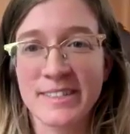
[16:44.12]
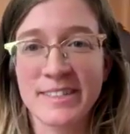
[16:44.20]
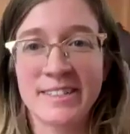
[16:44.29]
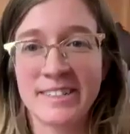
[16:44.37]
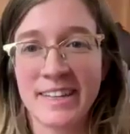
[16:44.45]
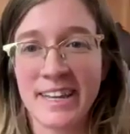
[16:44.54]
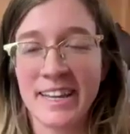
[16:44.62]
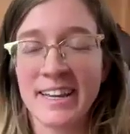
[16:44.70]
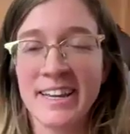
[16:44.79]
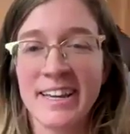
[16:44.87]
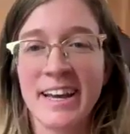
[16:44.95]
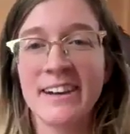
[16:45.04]

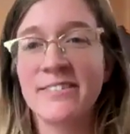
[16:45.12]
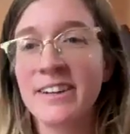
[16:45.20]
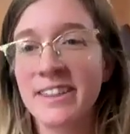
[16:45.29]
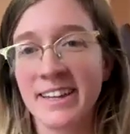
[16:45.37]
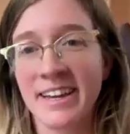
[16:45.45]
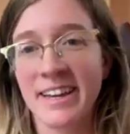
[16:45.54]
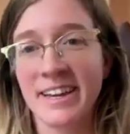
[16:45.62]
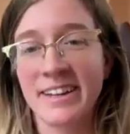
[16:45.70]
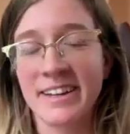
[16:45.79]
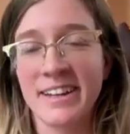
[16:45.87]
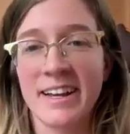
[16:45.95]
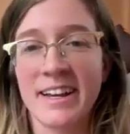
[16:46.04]
Literally, everything
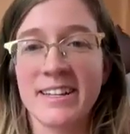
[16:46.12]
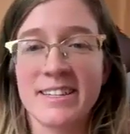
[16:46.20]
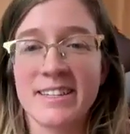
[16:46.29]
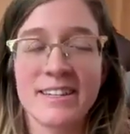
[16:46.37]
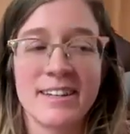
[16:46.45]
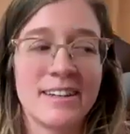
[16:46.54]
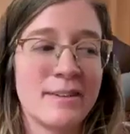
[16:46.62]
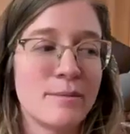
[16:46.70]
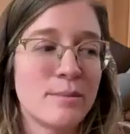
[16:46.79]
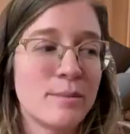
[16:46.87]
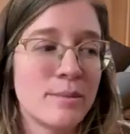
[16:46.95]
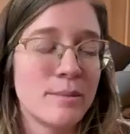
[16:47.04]
is
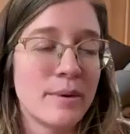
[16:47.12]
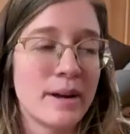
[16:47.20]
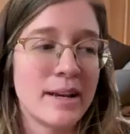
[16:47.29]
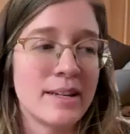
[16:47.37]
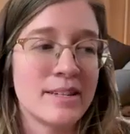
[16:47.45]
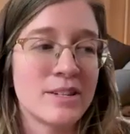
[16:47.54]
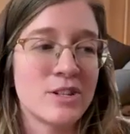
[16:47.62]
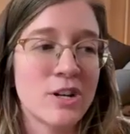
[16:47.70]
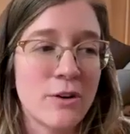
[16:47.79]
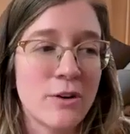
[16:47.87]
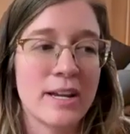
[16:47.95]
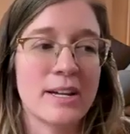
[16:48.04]

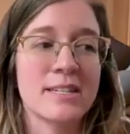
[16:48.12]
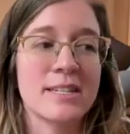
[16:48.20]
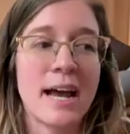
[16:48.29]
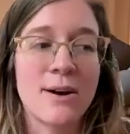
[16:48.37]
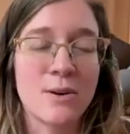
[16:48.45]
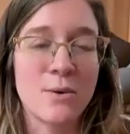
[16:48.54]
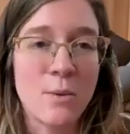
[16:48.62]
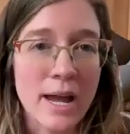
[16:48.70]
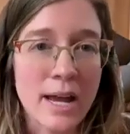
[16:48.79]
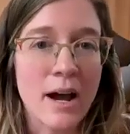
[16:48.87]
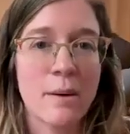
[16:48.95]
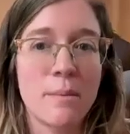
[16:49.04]
showing us how to
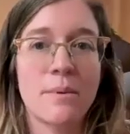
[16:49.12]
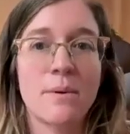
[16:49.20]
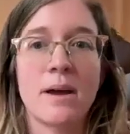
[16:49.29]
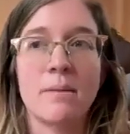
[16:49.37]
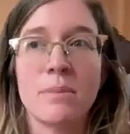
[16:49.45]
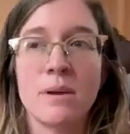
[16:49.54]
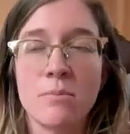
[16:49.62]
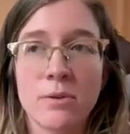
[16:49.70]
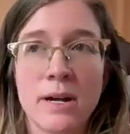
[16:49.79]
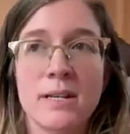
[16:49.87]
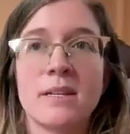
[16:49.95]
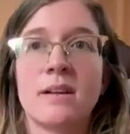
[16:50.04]
wake up and be
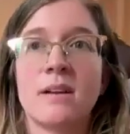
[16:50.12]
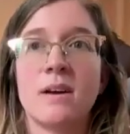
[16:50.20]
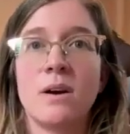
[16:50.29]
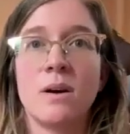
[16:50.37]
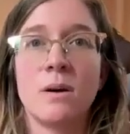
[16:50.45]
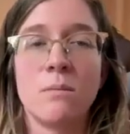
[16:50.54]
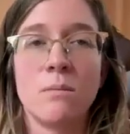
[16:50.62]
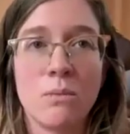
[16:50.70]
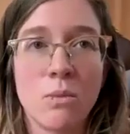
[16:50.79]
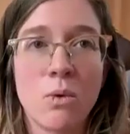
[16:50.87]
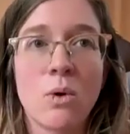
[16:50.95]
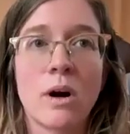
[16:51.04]
present
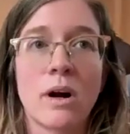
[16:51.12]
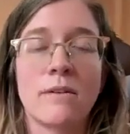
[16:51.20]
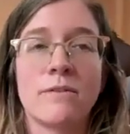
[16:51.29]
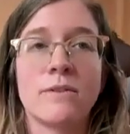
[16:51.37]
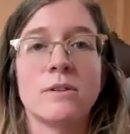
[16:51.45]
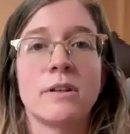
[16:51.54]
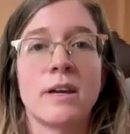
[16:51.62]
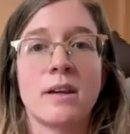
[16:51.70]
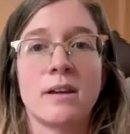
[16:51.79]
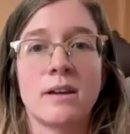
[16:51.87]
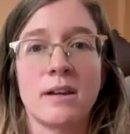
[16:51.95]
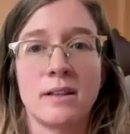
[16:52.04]
more
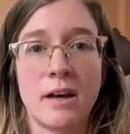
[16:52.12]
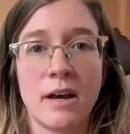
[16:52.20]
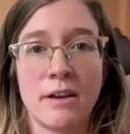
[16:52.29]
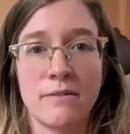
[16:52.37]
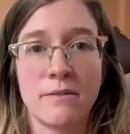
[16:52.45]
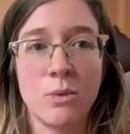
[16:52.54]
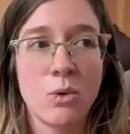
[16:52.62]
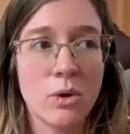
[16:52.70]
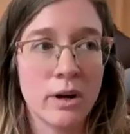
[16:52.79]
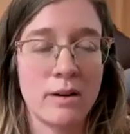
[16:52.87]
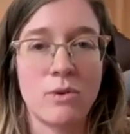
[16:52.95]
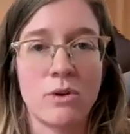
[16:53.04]
fully in life,
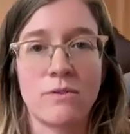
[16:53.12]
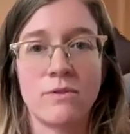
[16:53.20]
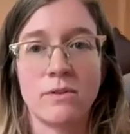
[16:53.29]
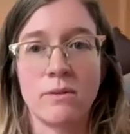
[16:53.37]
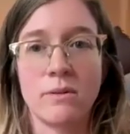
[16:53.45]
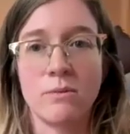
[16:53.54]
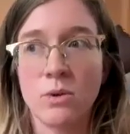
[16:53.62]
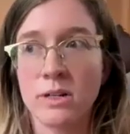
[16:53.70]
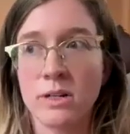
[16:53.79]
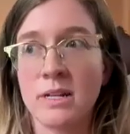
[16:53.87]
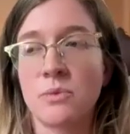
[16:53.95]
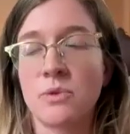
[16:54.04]
more and more fully,
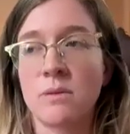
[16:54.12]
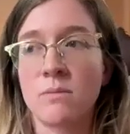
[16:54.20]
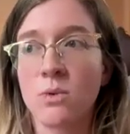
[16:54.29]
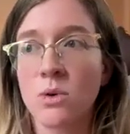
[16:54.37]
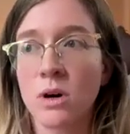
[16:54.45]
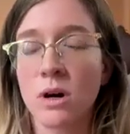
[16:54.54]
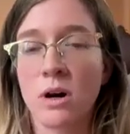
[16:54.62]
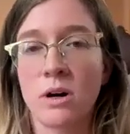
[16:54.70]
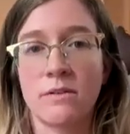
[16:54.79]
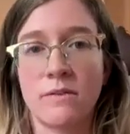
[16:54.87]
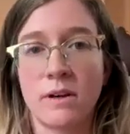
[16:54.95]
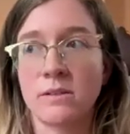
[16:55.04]
more deeply, more
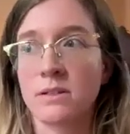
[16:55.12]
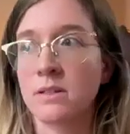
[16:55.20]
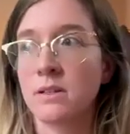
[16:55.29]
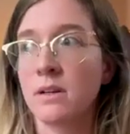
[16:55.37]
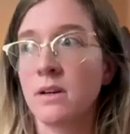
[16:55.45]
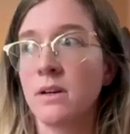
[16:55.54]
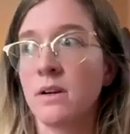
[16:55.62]
heartfelt,